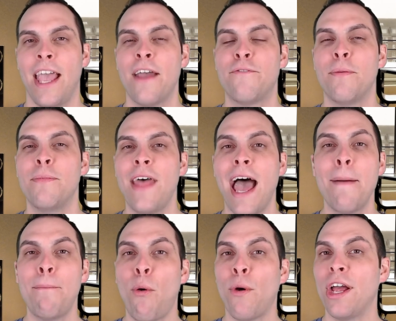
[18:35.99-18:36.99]
And from
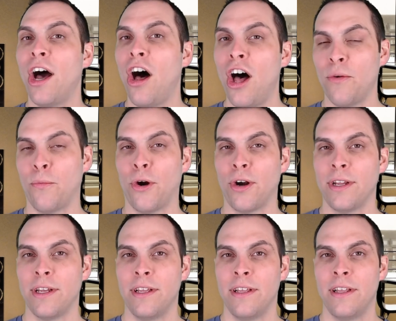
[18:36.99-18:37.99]
that point onward,
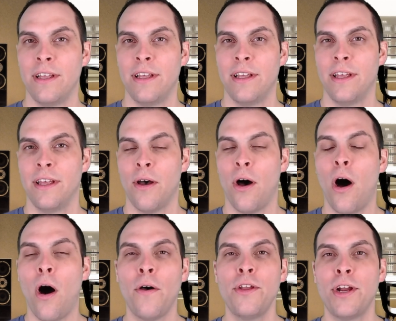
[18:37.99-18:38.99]

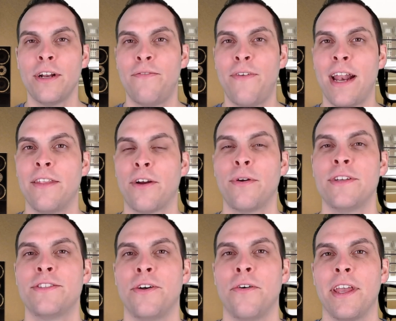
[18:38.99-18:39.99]
all you're going to find in the
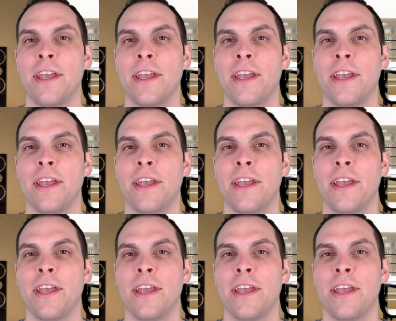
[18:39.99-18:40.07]
crystal